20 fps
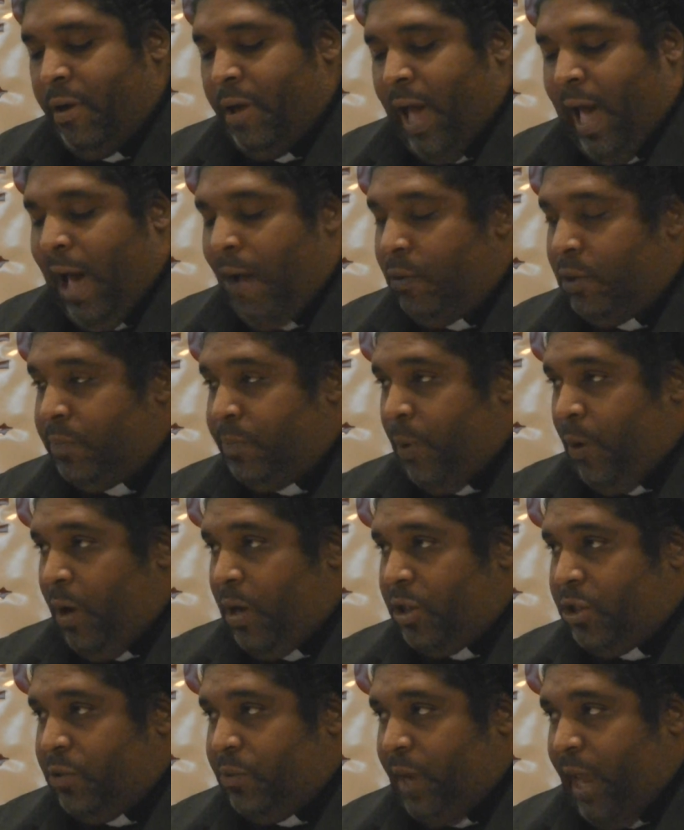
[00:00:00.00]
I was
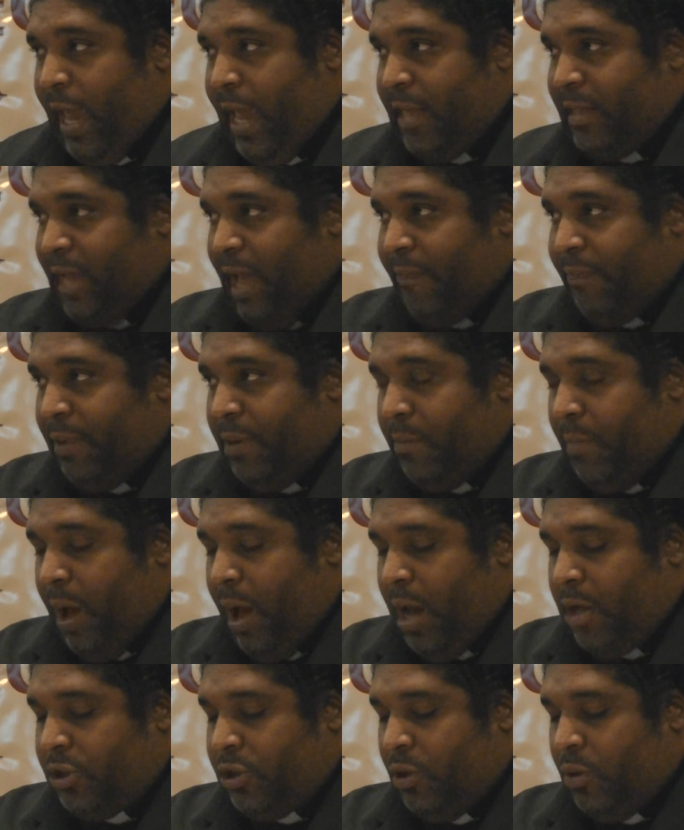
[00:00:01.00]
born 2 days after the
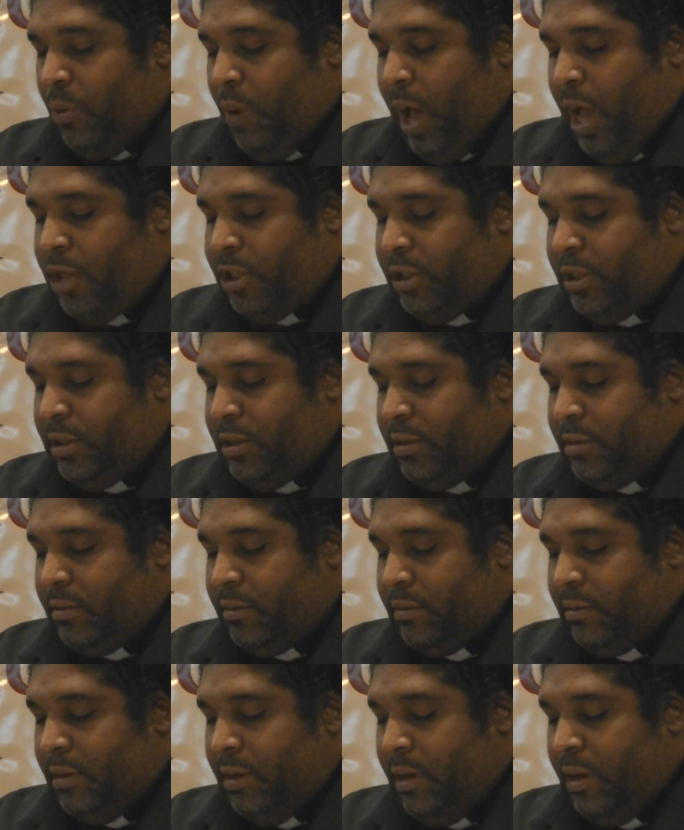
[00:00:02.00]
March on Washington
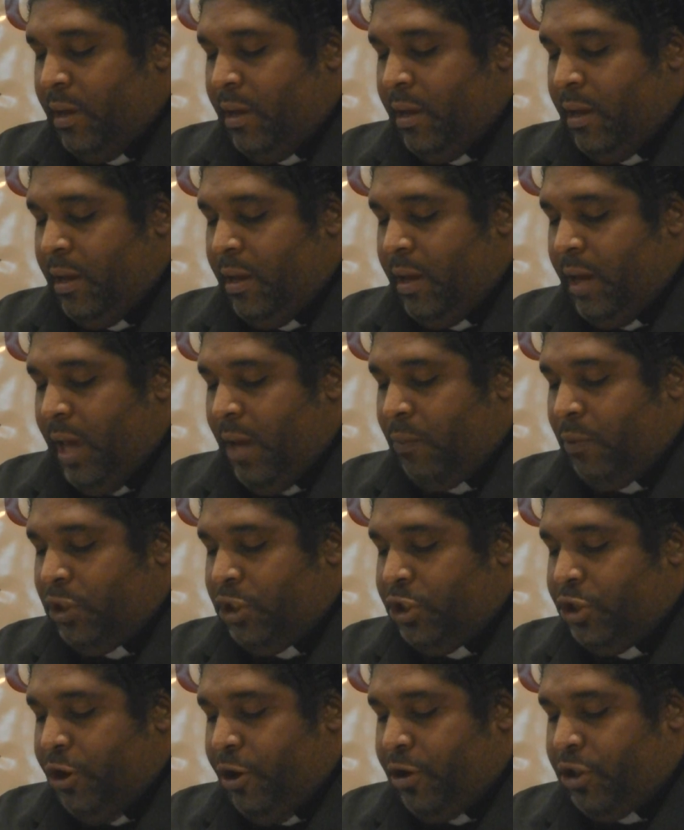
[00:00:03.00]
and was
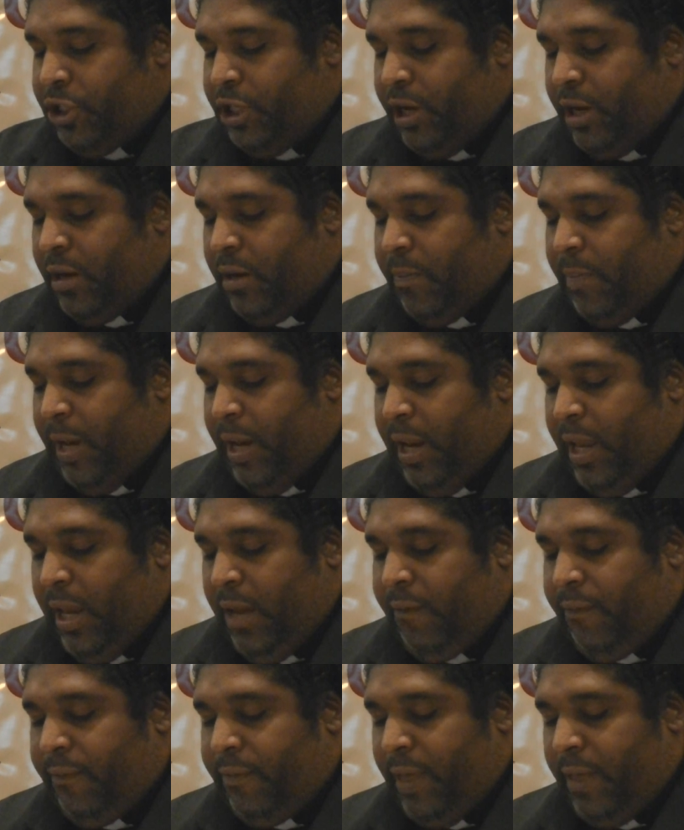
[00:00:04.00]
nurtured in the
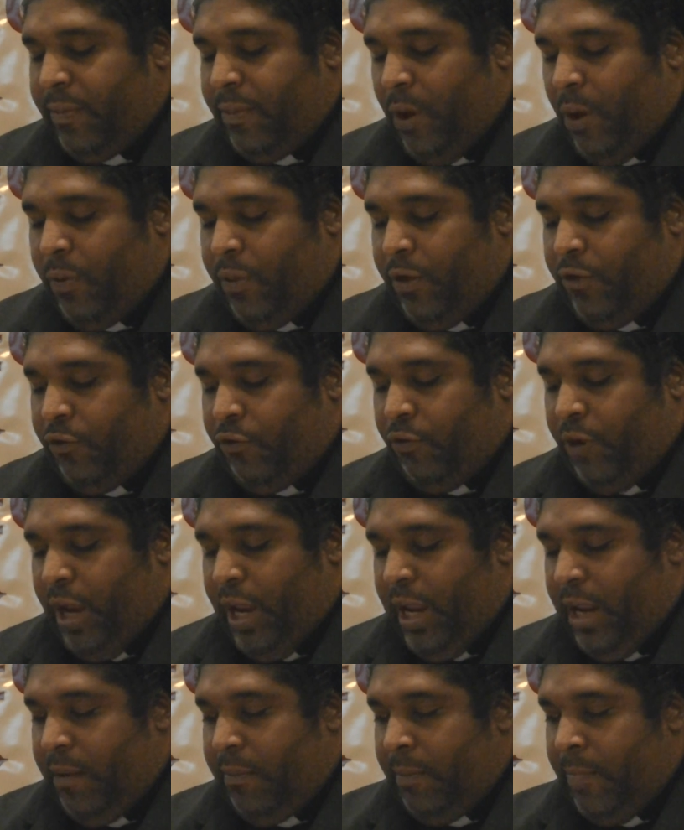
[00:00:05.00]
belief that though the
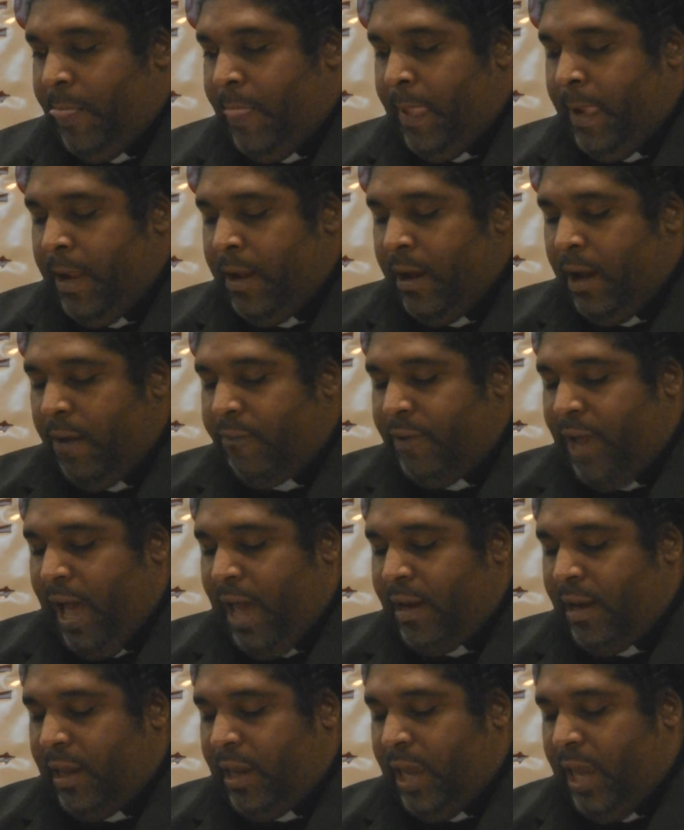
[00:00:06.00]
dream of
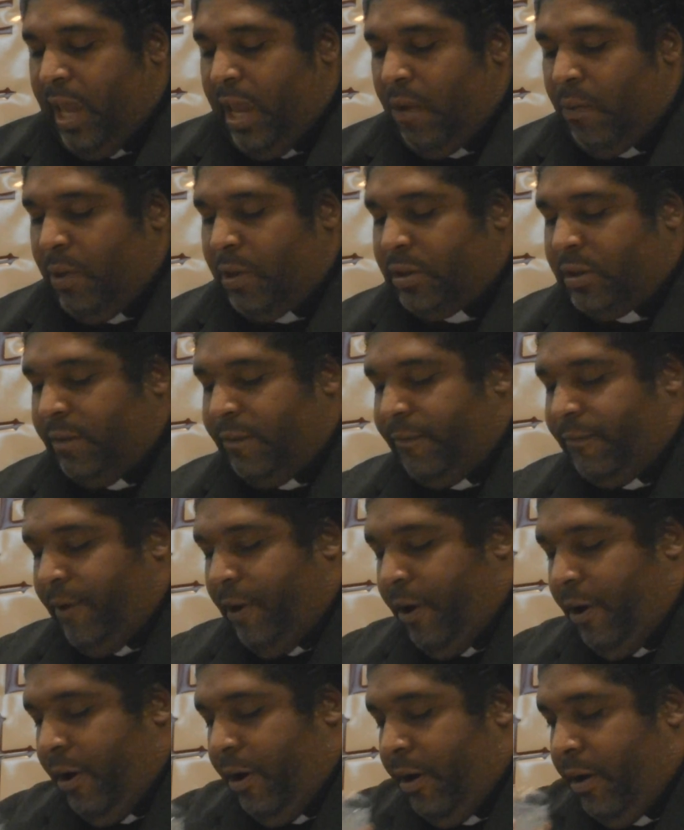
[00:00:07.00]
Dr. King was
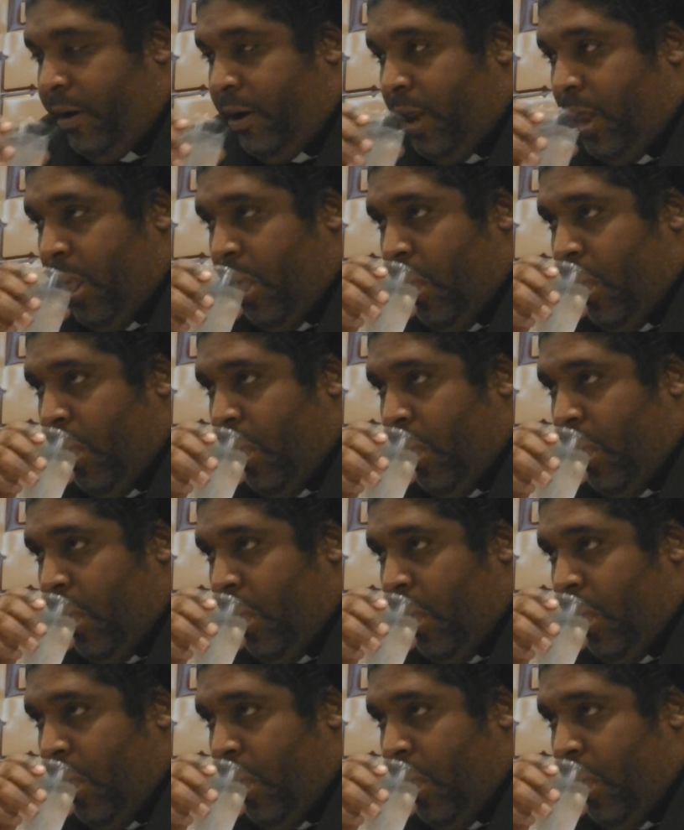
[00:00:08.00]
deferred,